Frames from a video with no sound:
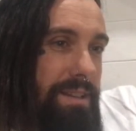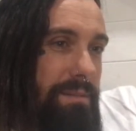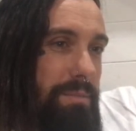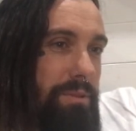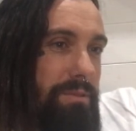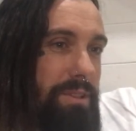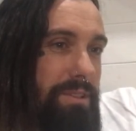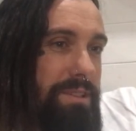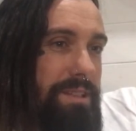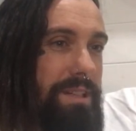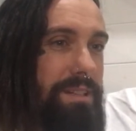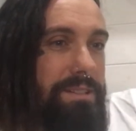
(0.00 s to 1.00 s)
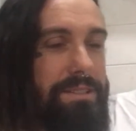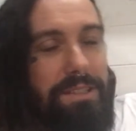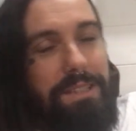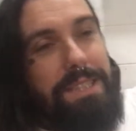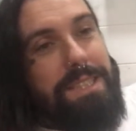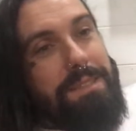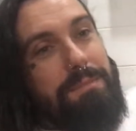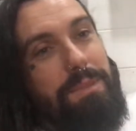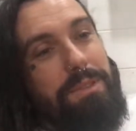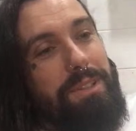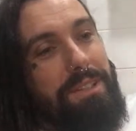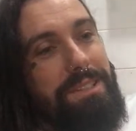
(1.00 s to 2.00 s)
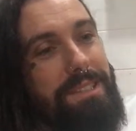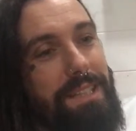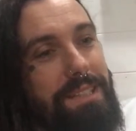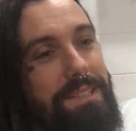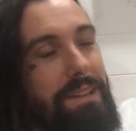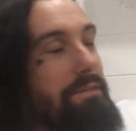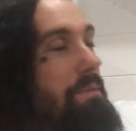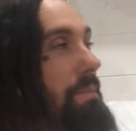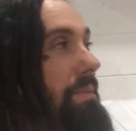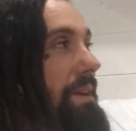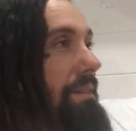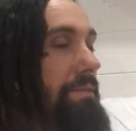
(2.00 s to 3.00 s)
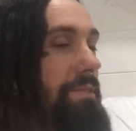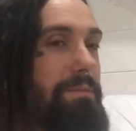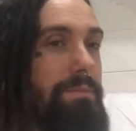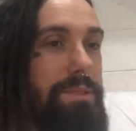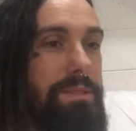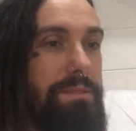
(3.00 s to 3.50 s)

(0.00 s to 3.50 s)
The Boondock Saints. Boondock Saints, I remember that film.